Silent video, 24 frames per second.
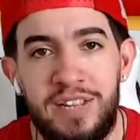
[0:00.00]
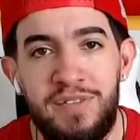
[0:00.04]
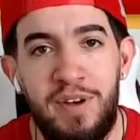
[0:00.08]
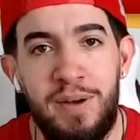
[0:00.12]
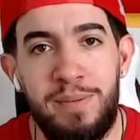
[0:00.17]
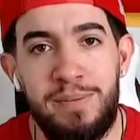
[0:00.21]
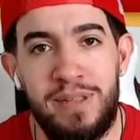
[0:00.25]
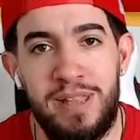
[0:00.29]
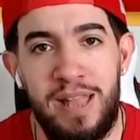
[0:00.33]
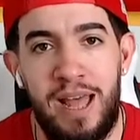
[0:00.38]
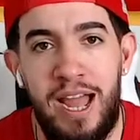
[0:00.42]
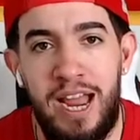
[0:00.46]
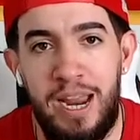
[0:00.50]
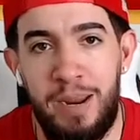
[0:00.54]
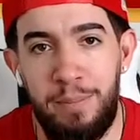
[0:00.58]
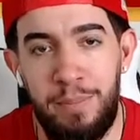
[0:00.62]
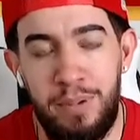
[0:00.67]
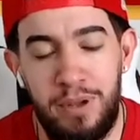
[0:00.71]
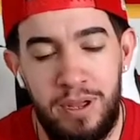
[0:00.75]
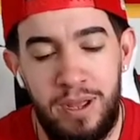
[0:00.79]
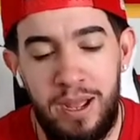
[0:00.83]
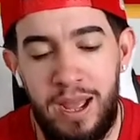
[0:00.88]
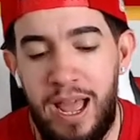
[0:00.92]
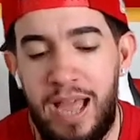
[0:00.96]
up to the hype.
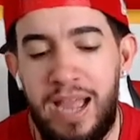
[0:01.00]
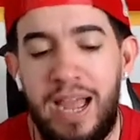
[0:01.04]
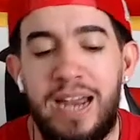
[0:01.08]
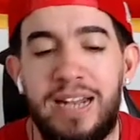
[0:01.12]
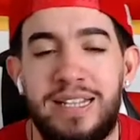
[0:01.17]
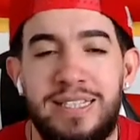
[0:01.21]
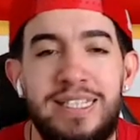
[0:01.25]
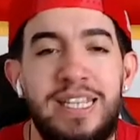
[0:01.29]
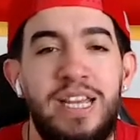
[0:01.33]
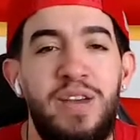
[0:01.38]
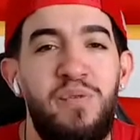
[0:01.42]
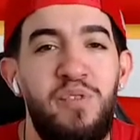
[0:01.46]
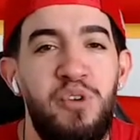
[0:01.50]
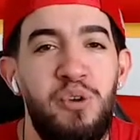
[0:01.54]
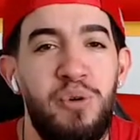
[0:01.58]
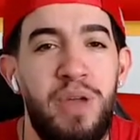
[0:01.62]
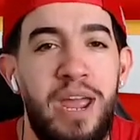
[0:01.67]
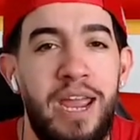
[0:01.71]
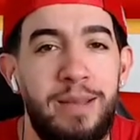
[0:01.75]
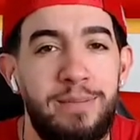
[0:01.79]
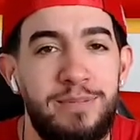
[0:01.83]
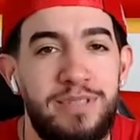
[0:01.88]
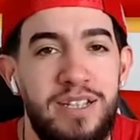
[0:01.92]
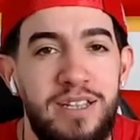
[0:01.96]
I got to see a few
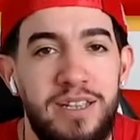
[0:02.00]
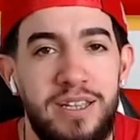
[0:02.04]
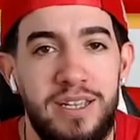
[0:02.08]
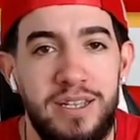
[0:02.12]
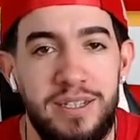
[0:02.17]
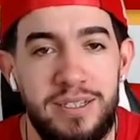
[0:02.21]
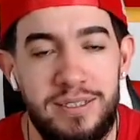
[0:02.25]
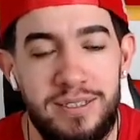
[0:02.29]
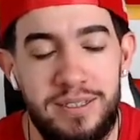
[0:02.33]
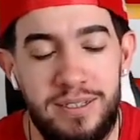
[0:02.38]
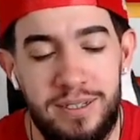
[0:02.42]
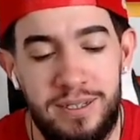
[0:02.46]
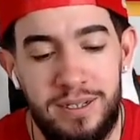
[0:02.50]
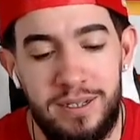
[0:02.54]
games of this.